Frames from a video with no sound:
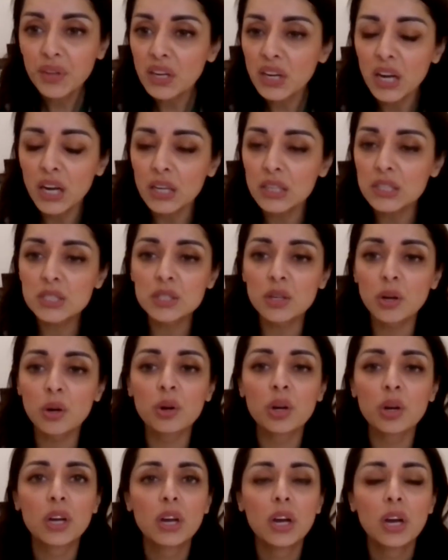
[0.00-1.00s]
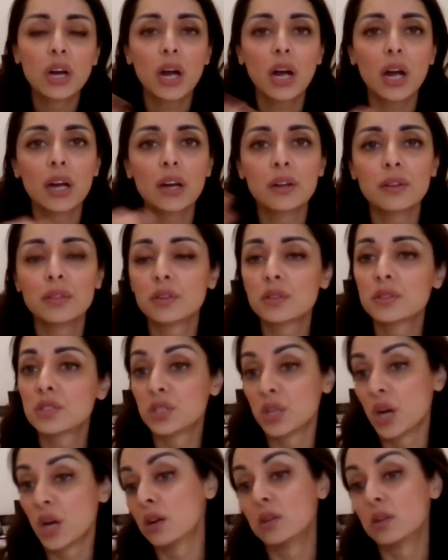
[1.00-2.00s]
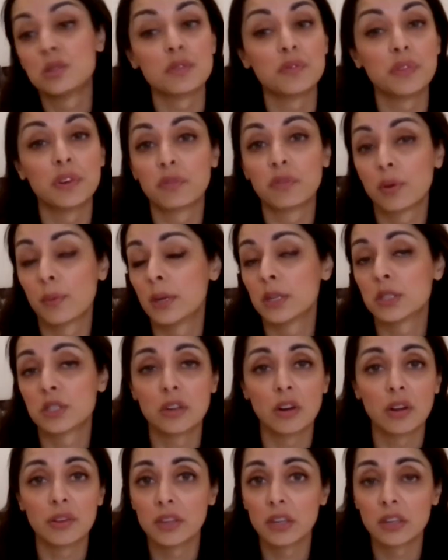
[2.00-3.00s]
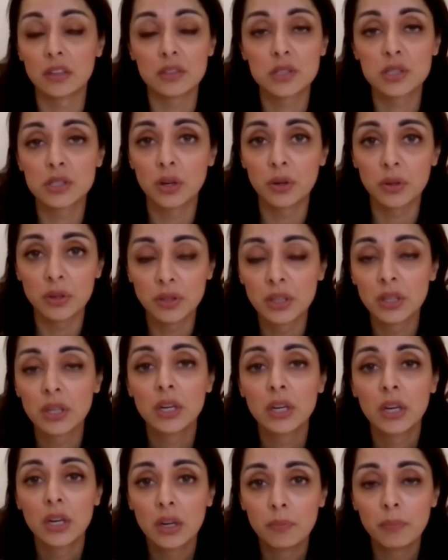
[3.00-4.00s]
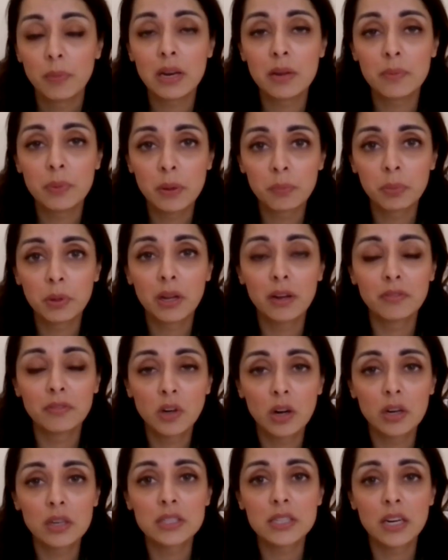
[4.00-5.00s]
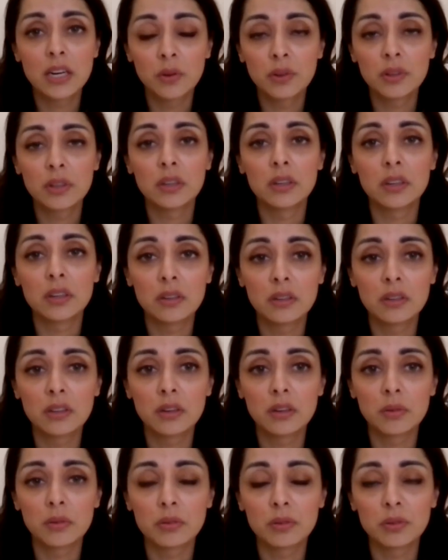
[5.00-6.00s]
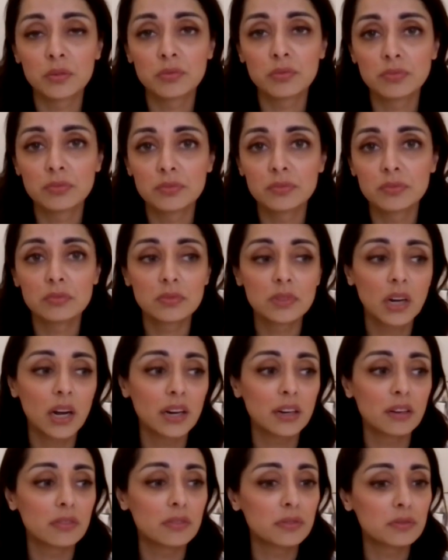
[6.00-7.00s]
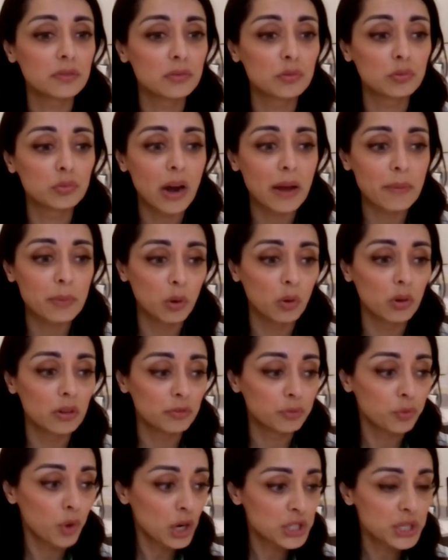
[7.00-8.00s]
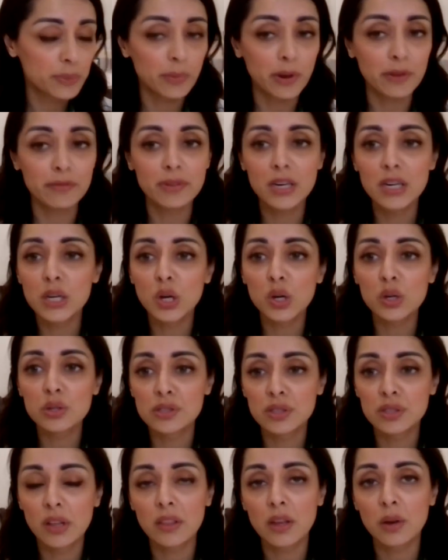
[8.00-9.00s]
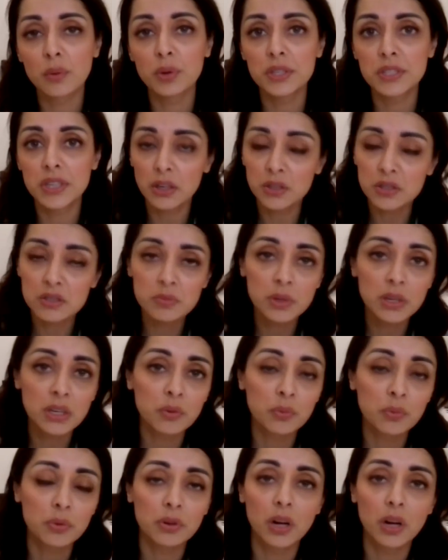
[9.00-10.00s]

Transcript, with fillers: And so there's tons of information on there. So many people have gone down the kind of rabbit hole of watching my videos, and then they reach out to me and